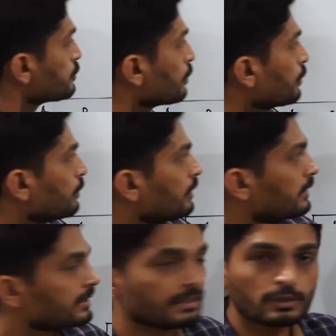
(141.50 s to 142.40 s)
So
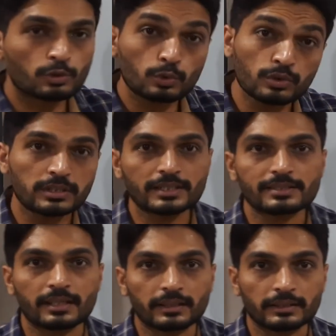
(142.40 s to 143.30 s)
these two sets
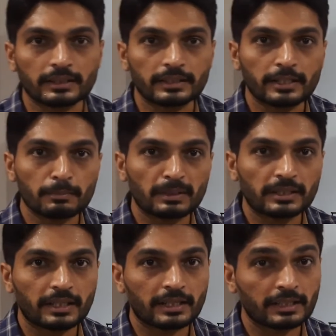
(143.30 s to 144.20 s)
are connected, but
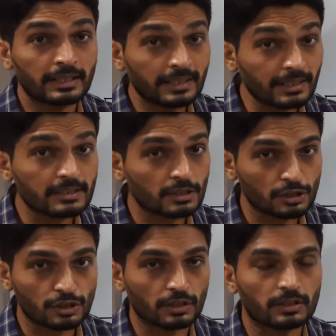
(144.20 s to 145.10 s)
their
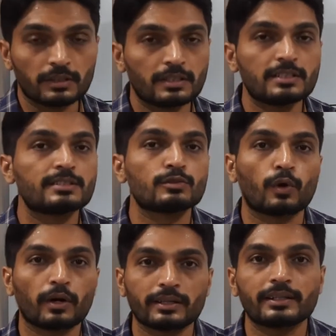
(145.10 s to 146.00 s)
intersection is
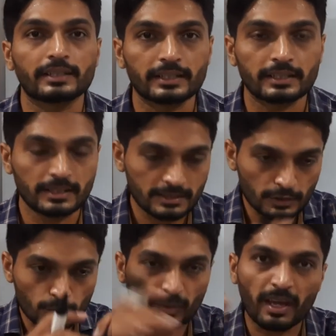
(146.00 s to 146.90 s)
not connected.
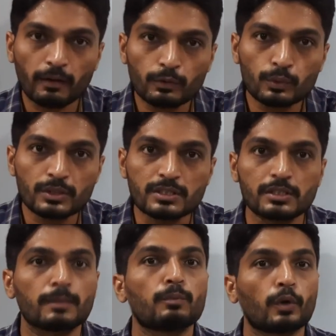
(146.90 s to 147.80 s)
Since we have two
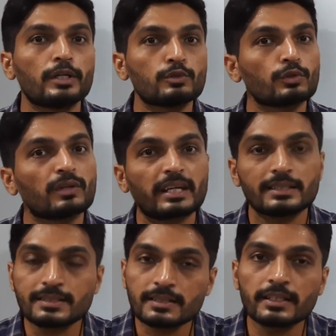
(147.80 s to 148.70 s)
distinct points, so you can
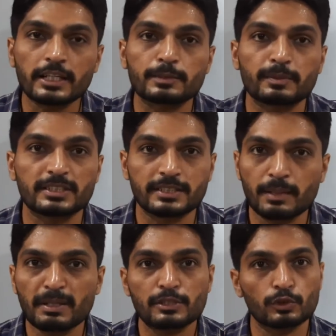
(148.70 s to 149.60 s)
easily express them
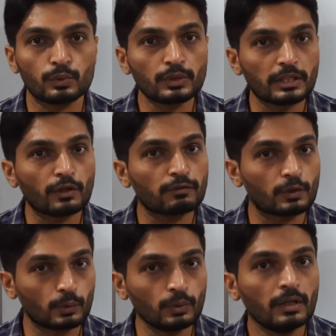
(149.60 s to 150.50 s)
as a union of
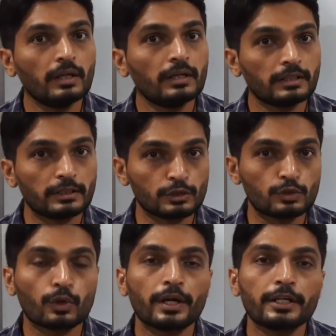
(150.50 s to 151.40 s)
two
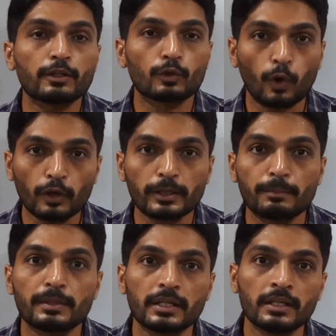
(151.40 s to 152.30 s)
disjoint
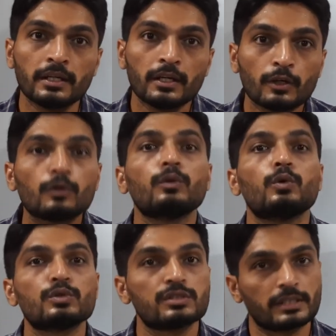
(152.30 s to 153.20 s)
non-empty
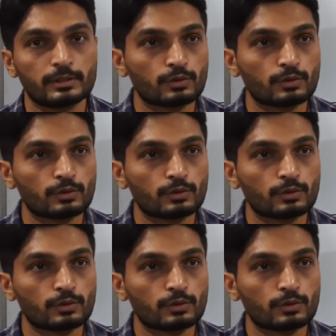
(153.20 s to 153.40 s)
closed sets.